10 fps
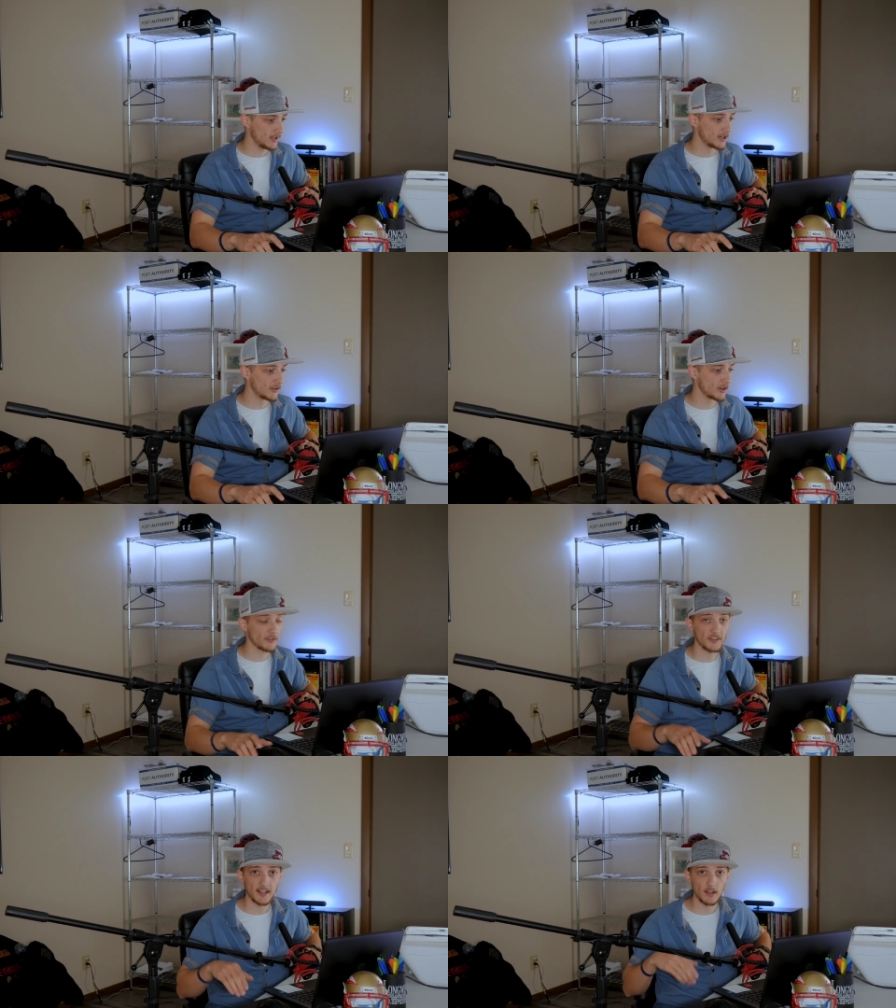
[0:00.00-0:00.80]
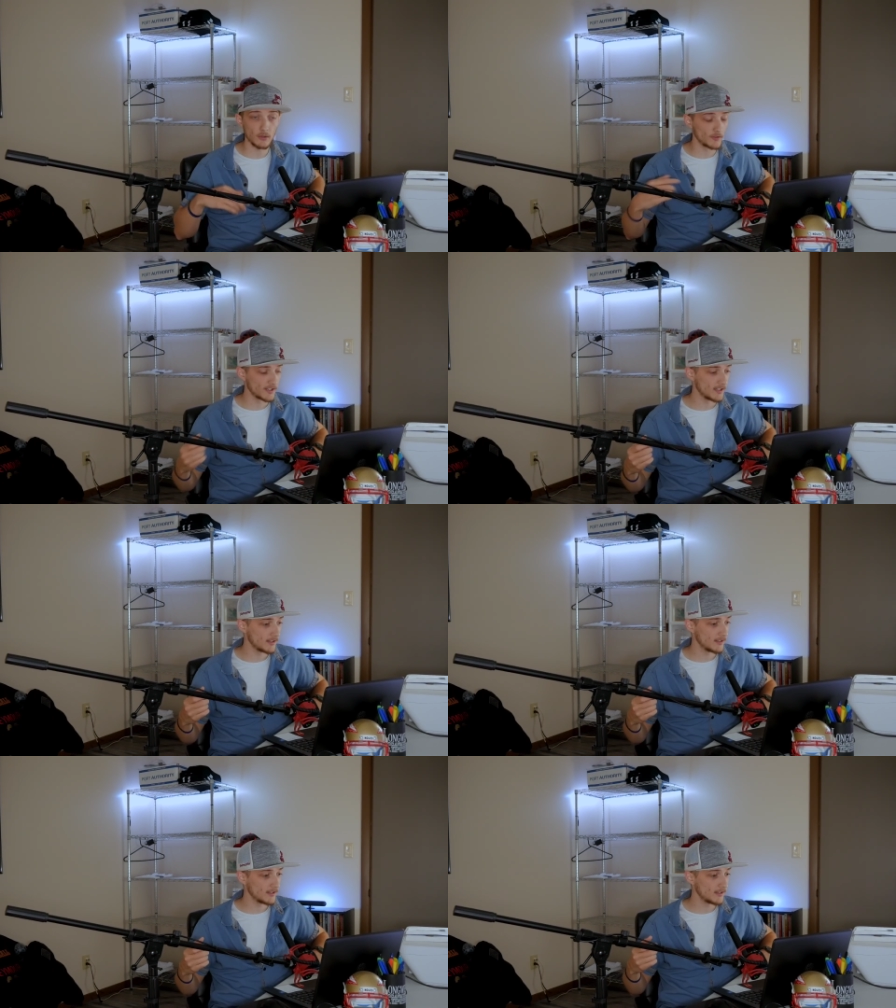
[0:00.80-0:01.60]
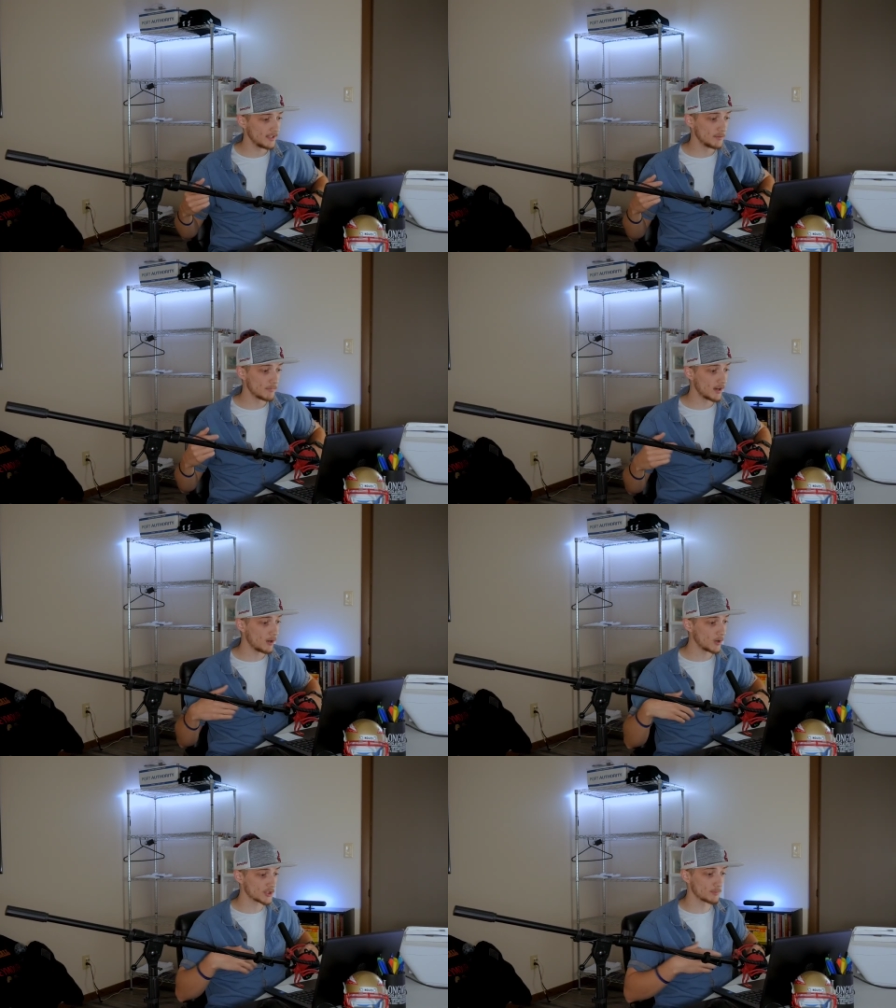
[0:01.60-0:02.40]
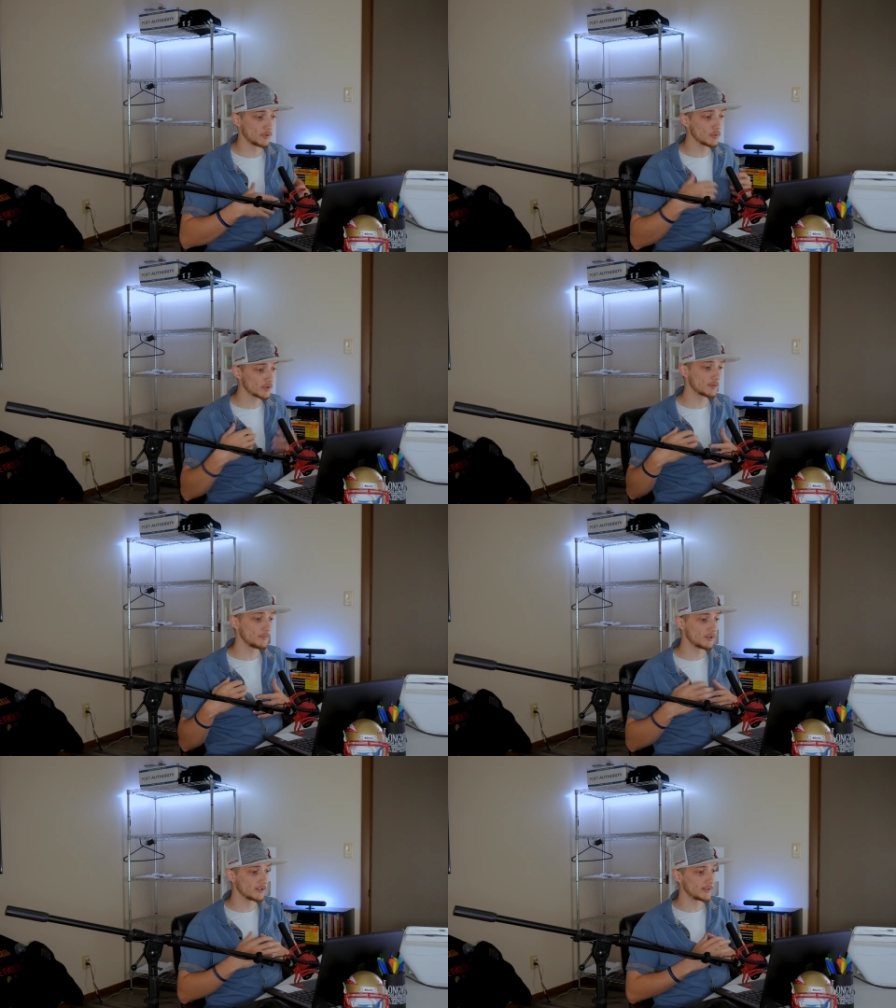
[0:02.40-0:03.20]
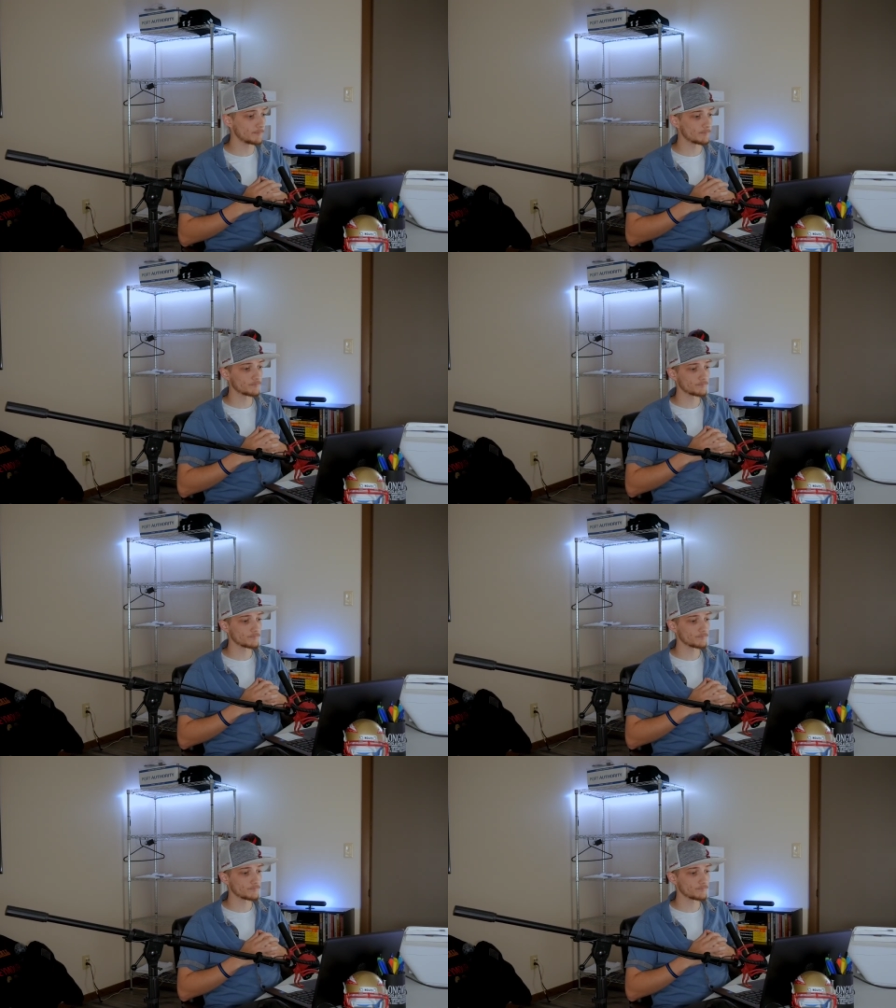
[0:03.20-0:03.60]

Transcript: And another thing I learned in my entrepreneur community